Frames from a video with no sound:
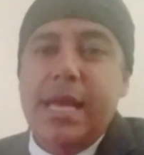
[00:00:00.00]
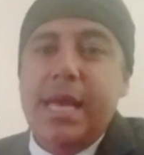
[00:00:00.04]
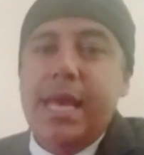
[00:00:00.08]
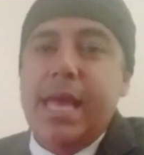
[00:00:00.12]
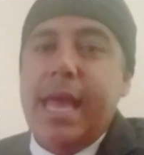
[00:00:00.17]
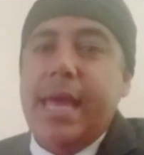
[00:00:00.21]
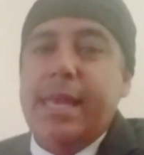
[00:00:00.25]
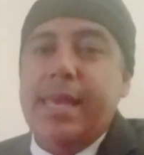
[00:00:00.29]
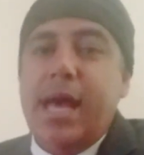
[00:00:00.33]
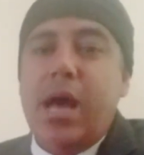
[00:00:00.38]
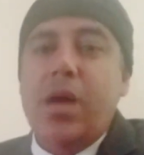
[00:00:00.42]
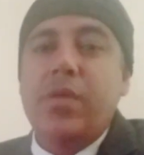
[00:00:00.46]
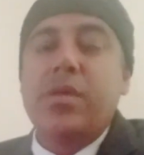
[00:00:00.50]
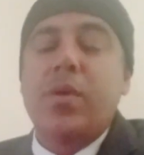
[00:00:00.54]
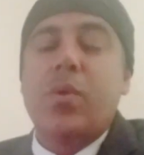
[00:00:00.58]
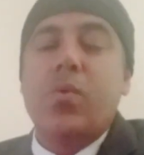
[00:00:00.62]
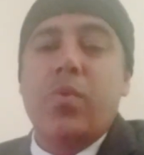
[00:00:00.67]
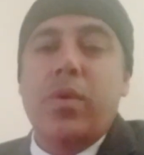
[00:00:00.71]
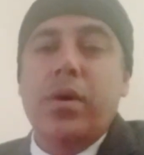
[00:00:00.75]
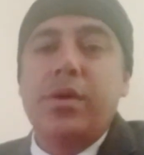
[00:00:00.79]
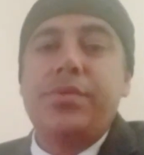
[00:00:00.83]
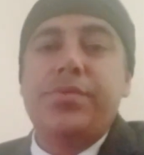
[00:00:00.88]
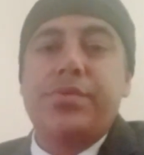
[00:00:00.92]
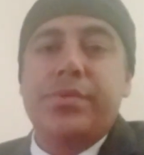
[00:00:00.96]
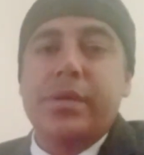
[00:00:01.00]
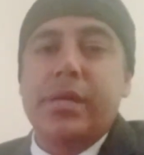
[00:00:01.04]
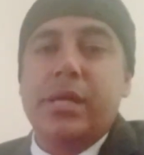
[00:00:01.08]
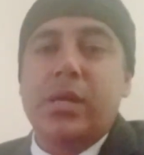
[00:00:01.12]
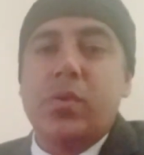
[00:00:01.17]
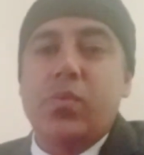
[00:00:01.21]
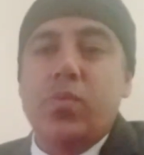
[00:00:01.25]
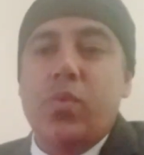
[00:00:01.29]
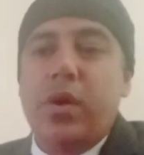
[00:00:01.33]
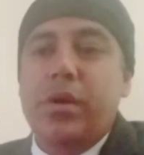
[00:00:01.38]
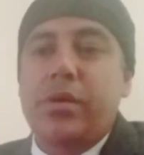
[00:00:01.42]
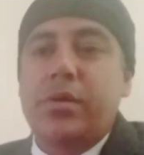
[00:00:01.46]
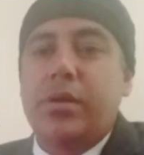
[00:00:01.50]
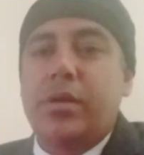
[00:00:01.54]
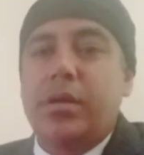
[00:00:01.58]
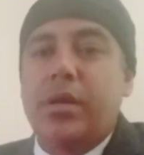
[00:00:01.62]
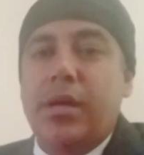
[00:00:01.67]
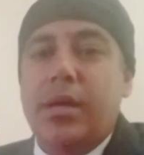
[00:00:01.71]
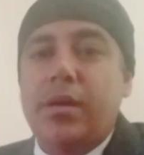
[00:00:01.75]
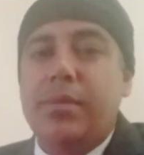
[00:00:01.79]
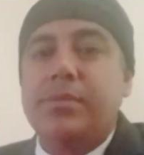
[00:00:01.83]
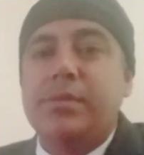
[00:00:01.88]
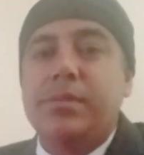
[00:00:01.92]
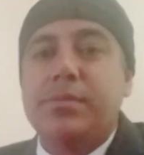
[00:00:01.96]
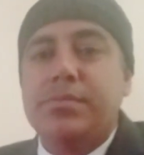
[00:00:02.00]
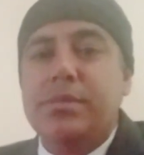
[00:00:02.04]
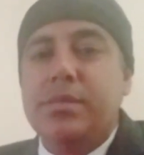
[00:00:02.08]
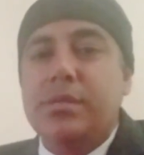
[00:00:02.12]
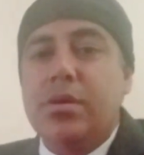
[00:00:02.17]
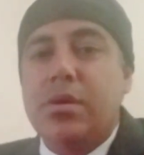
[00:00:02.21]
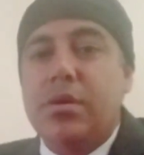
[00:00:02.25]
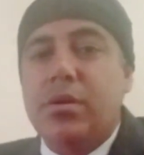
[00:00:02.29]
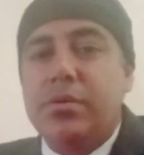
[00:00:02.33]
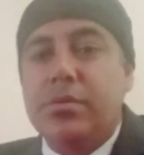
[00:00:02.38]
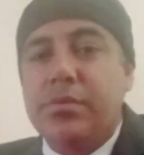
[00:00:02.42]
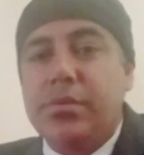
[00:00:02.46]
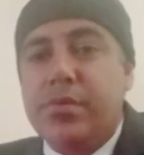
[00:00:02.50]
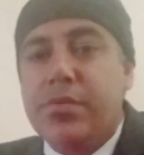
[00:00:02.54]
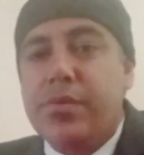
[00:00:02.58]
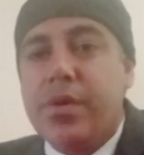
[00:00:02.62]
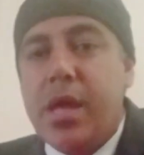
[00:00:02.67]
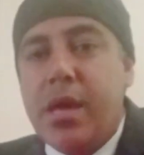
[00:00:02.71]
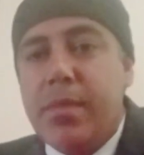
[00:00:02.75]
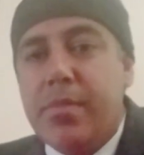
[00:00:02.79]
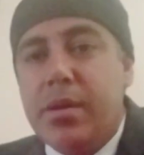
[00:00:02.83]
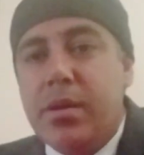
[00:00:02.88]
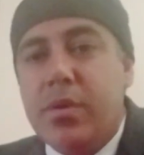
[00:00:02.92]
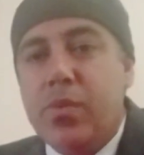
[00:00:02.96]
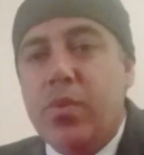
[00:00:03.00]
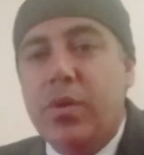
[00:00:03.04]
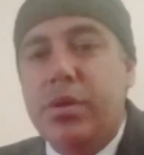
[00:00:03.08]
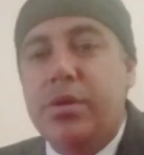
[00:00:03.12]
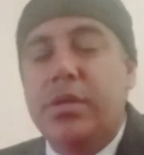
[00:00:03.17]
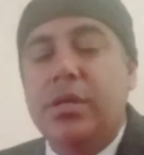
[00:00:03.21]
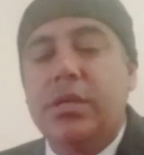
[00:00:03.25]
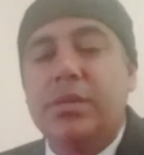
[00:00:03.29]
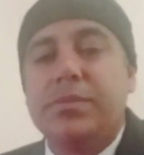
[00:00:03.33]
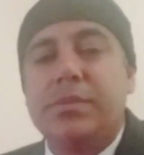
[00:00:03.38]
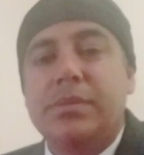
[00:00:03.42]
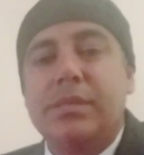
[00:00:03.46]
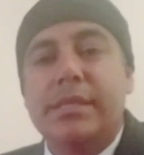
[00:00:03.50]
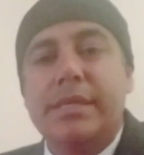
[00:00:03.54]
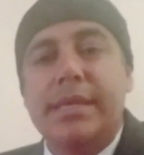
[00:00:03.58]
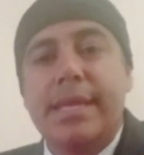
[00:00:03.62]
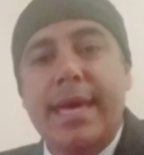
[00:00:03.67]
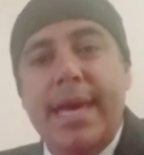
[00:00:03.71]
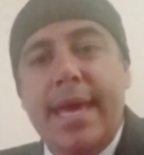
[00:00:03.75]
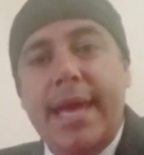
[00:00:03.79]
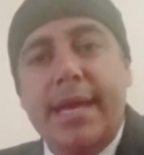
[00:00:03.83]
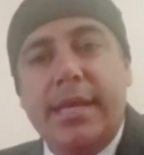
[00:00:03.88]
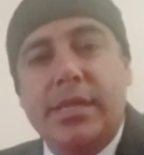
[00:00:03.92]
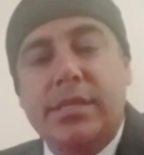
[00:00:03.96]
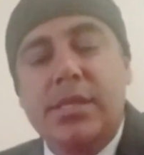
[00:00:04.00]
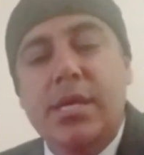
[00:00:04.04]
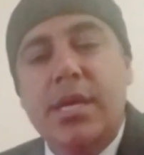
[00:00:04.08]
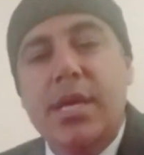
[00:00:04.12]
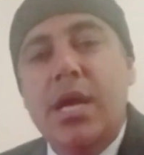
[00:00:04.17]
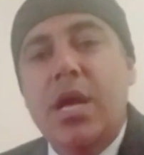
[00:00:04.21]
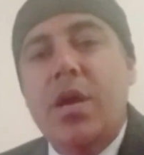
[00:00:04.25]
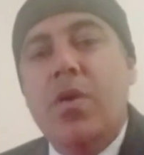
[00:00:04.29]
And now they're wondering what comes beyond grammar, what comes next.